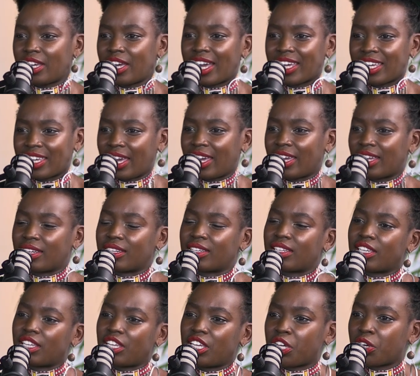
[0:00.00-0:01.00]
again,
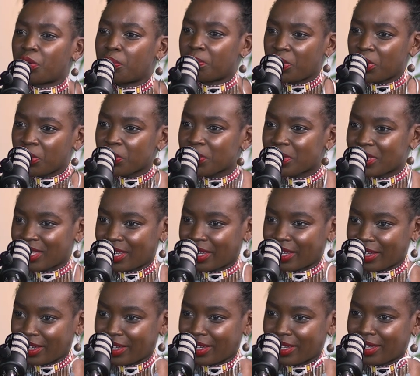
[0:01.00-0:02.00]
your
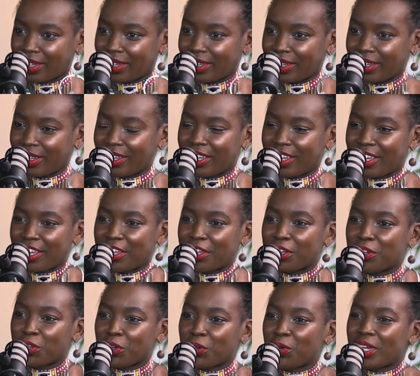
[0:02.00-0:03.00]
music,
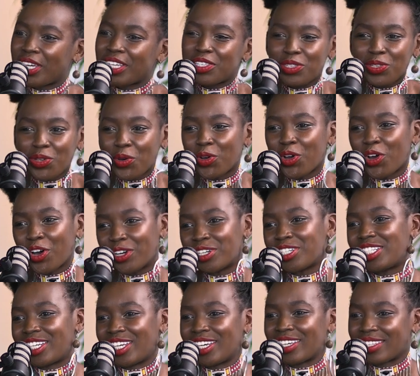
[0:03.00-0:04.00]
you know, is so
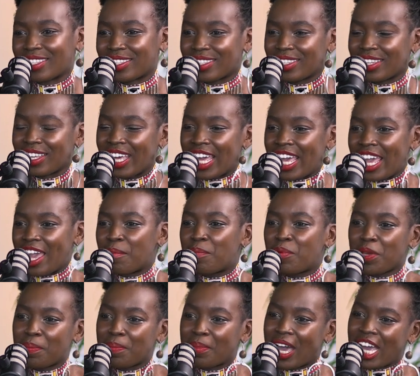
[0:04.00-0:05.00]
conscious. If
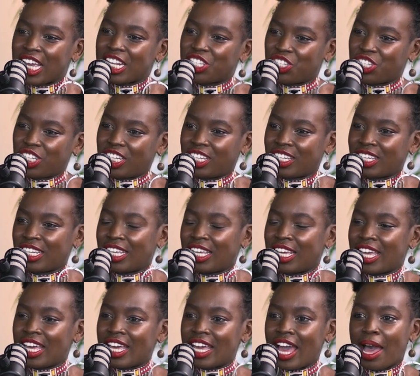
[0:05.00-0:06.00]
we imagine
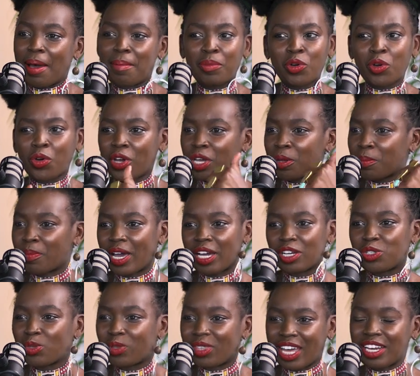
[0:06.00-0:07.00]
I'm going
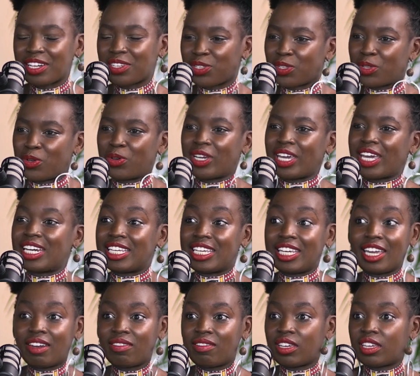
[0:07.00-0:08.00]
back to that song and
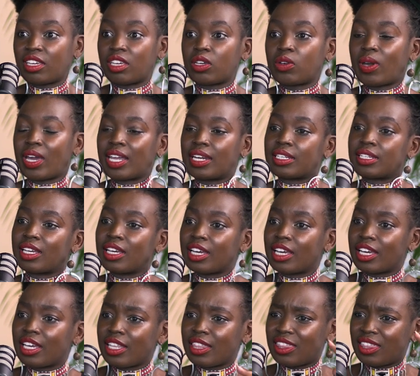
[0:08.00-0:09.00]
hearing you and
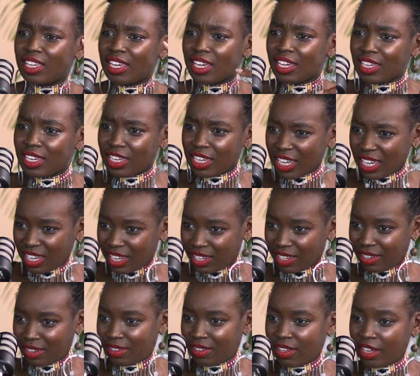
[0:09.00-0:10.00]
thinking
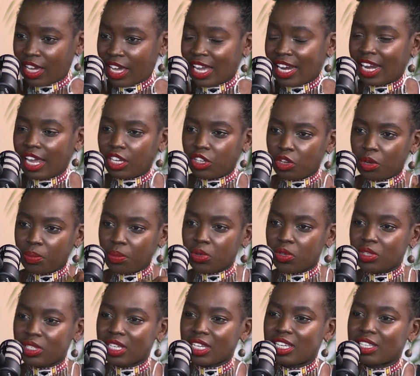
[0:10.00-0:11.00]
mm. like your
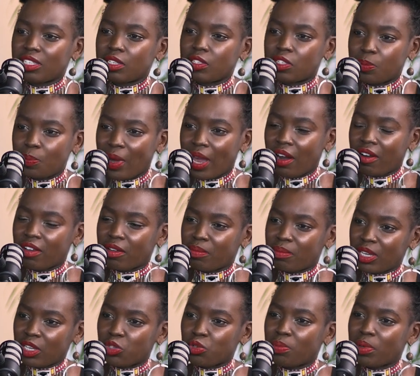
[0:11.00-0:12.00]
music is inspiring
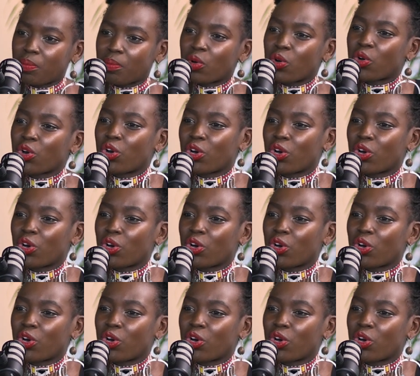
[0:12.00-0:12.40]
me to be more